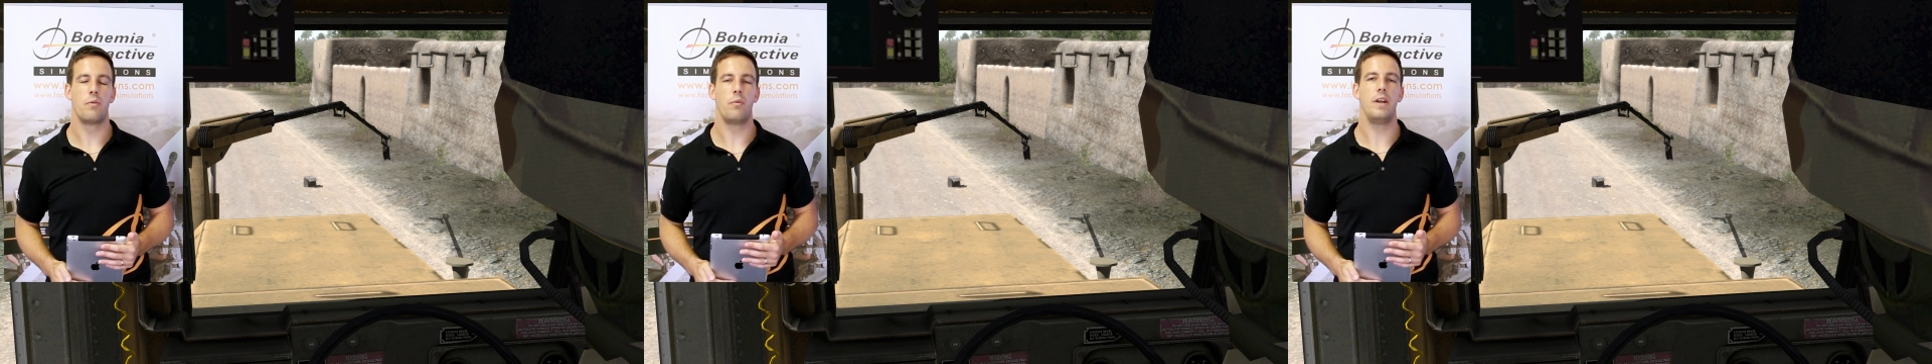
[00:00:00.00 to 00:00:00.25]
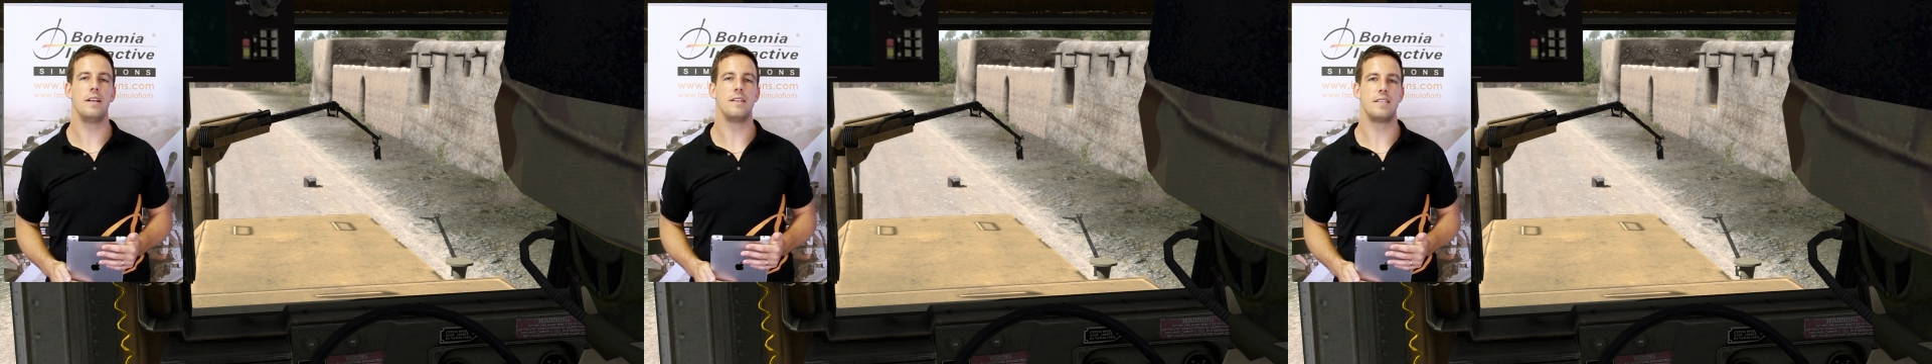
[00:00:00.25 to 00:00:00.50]

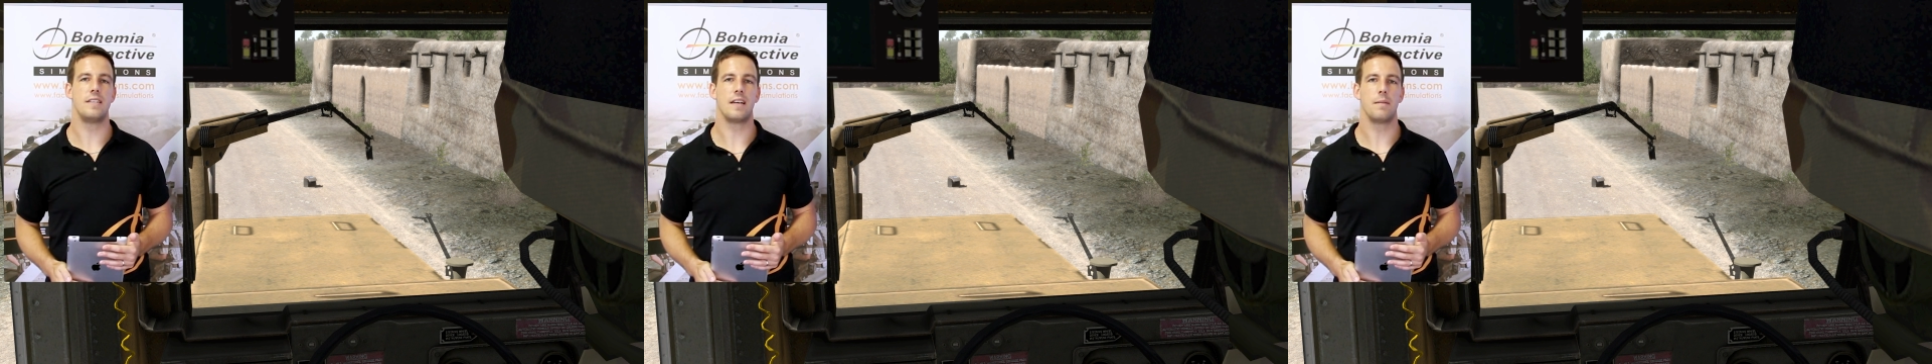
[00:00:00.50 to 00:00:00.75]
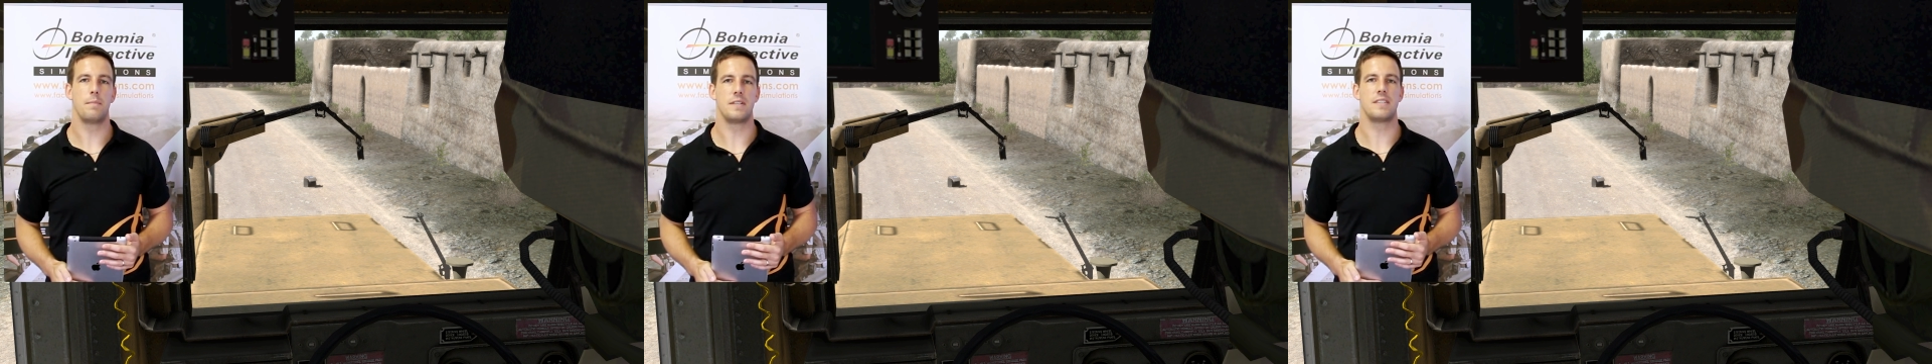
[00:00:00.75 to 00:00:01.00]

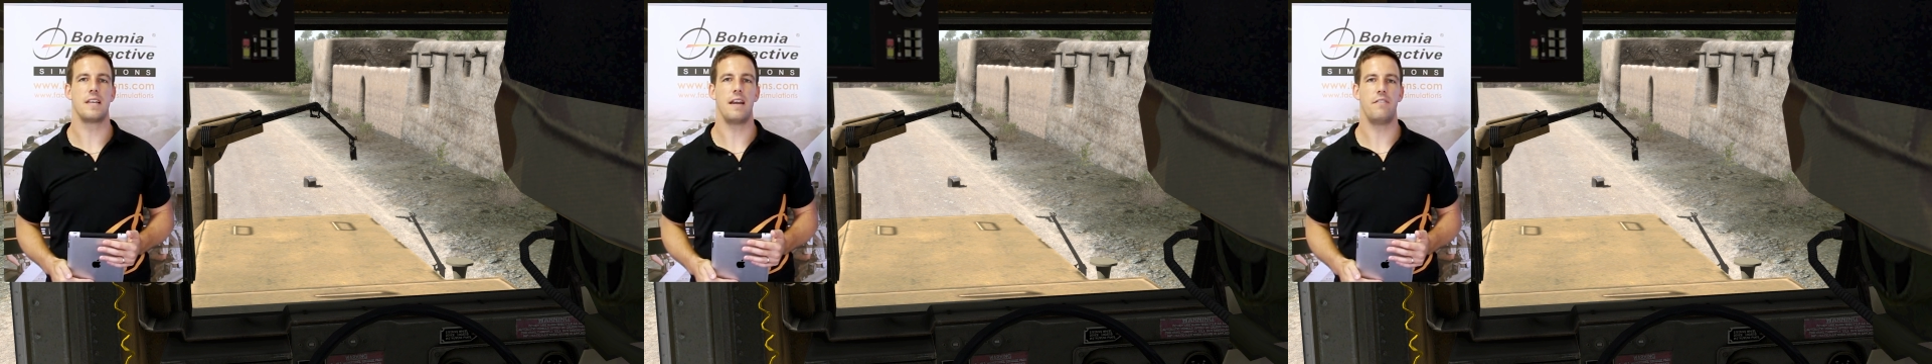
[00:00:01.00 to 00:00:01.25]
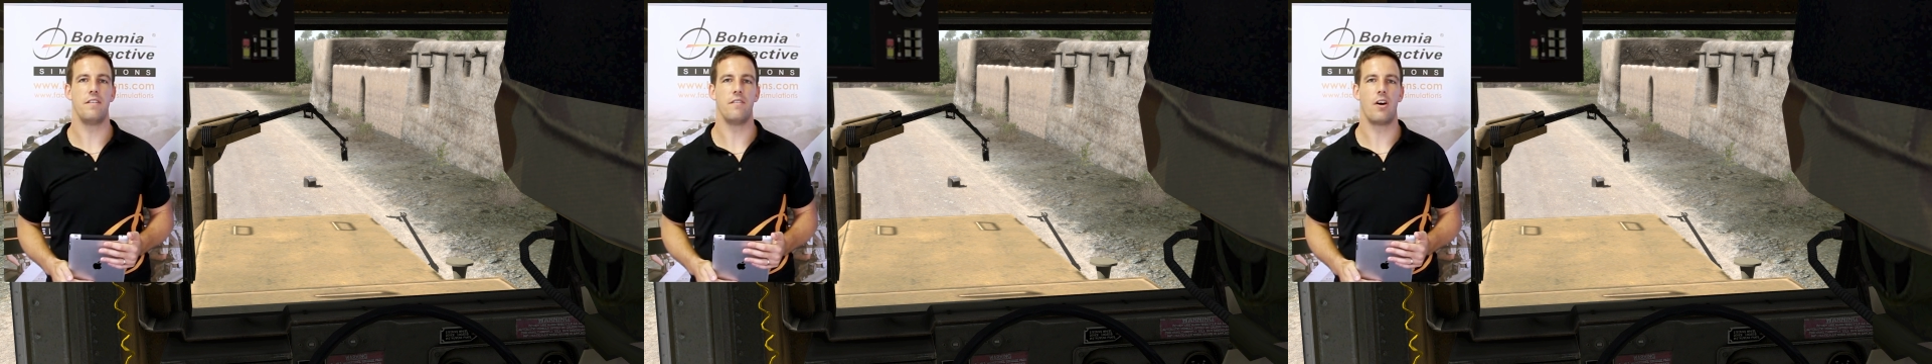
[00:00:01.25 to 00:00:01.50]
realistic but
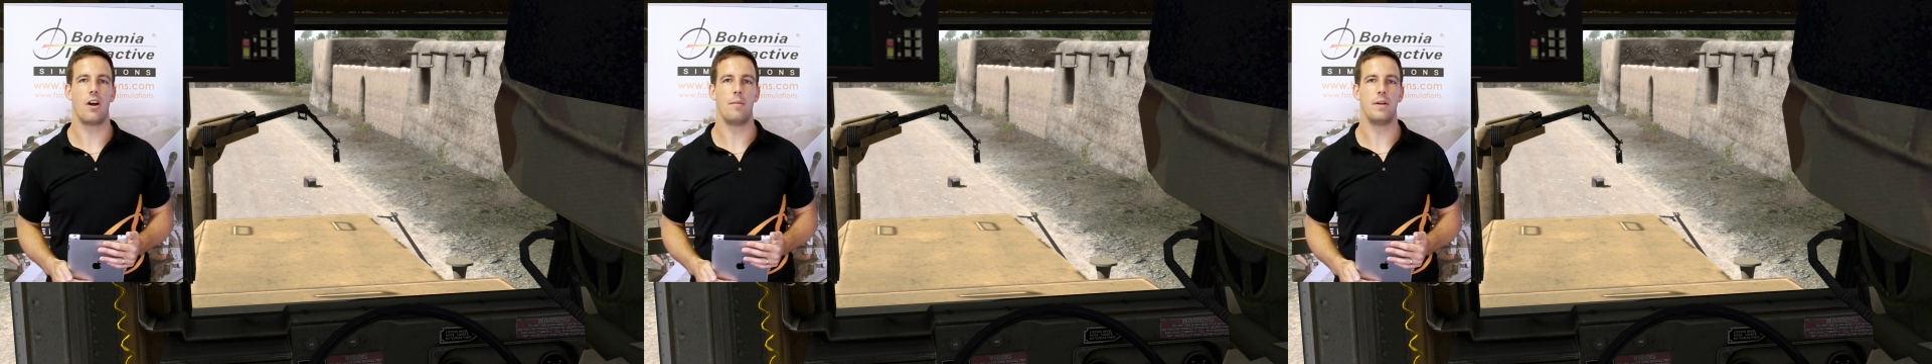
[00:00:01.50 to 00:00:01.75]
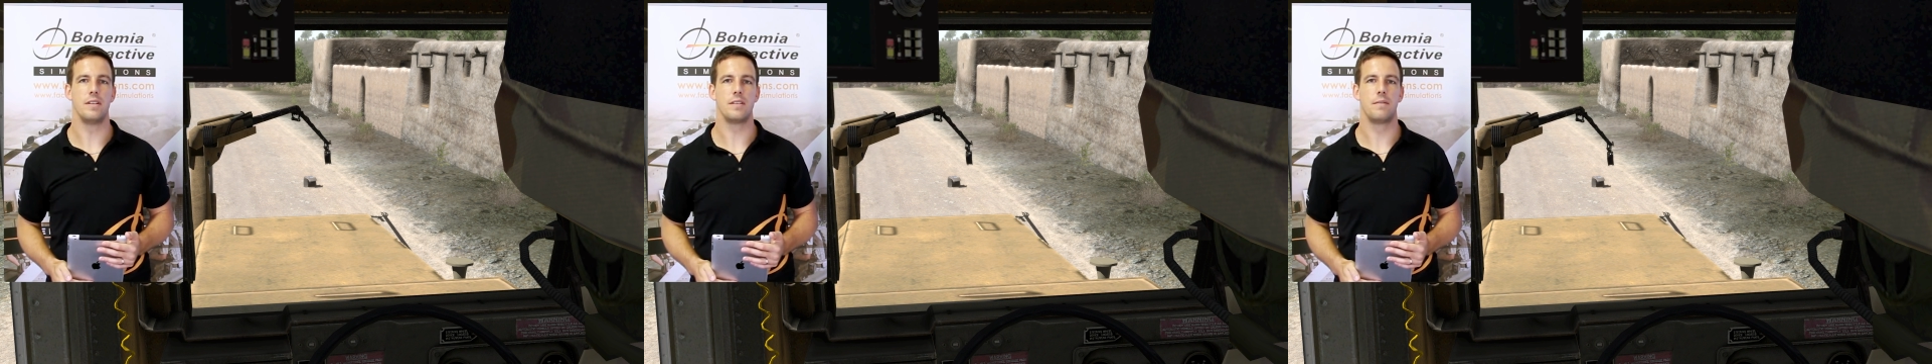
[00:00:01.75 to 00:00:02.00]
safe
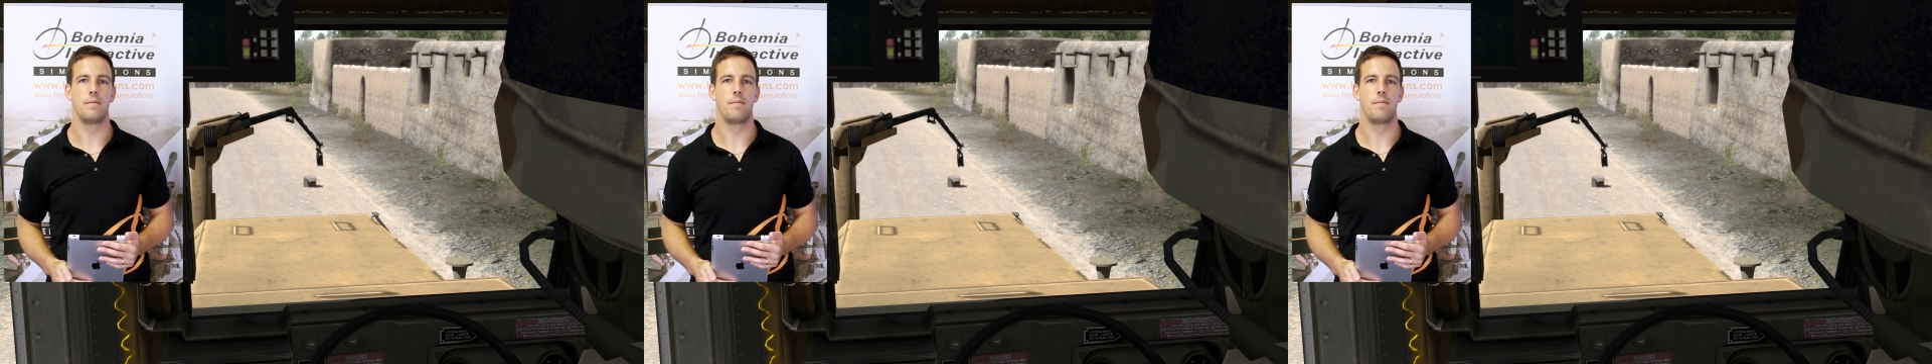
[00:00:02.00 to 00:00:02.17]
environment.